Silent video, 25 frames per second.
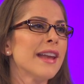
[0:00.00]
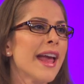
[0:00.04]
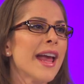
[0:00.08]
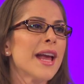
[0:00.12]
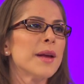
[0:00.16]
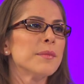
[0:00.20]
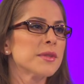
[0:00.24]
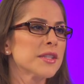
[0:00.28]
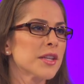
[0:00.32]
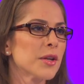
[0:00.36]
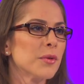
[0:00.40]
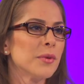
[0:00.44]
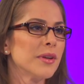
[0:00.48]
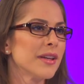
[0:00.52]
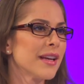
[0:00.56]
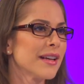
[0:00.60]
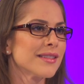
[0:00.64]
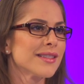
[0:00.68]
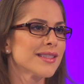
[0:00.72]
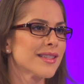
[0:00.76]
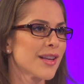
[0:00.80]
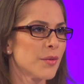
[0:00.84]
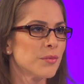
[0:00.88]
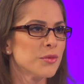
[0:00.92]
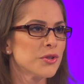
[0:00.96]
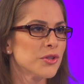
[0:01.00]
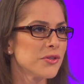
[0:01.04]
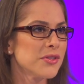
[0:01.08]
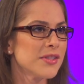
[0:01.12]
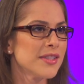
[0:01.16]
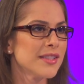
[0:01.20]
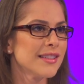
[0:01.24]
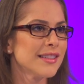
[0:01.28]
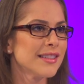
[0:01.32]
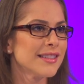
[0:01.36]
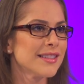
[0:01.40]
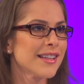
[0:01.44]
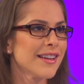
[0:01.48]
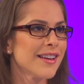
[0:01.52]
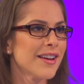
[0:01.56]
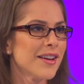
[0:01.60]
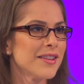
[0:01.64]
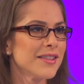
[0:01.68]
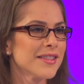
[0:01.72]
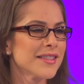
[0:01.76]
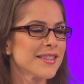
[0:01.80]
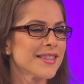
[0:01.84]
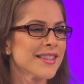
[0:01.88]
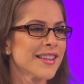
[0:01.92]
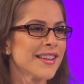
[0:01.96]
names, can we get some juicy
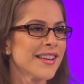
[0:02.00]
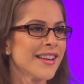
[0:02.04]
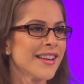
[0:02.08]
details?